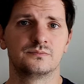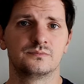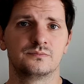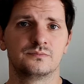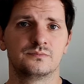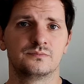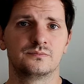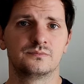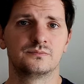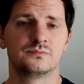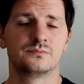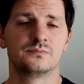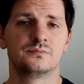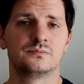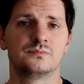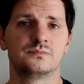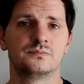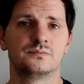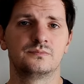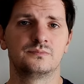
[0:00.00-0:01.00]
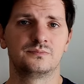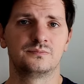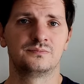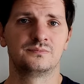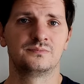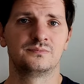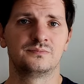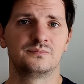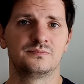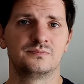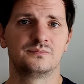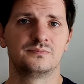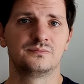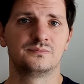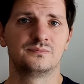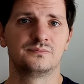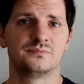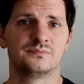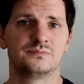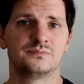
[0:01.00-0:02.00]

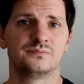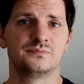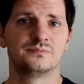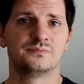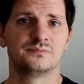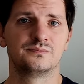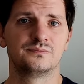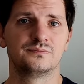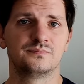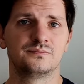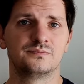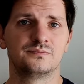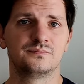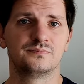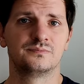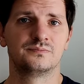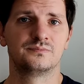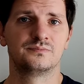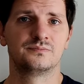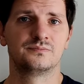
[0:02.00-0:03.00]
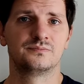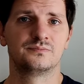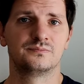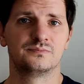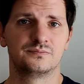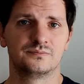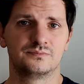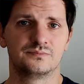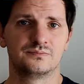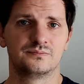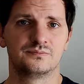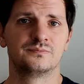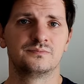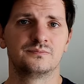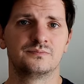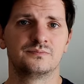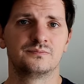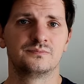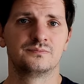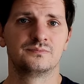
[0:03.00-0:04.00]

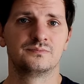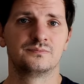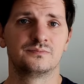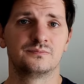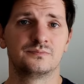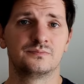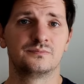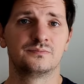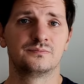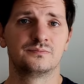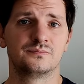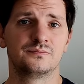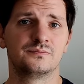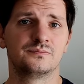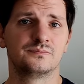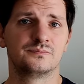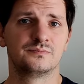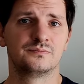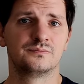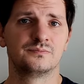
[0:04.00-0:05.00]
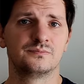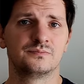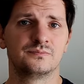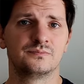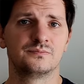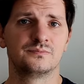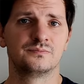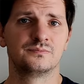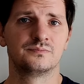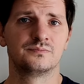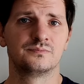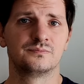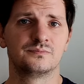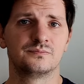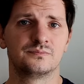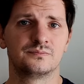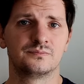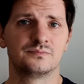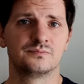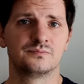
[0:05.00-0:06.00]

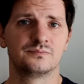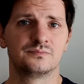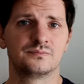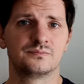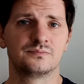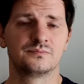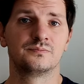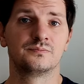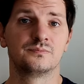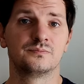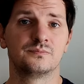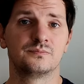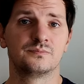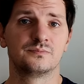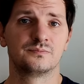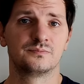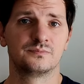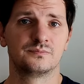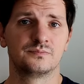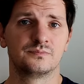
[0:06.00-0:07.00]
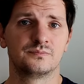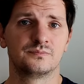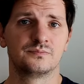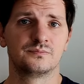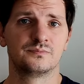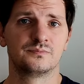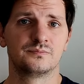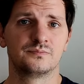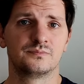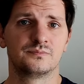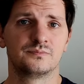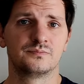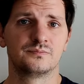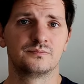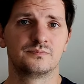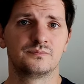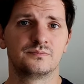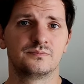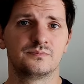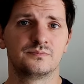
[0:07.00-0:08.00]
[no speech]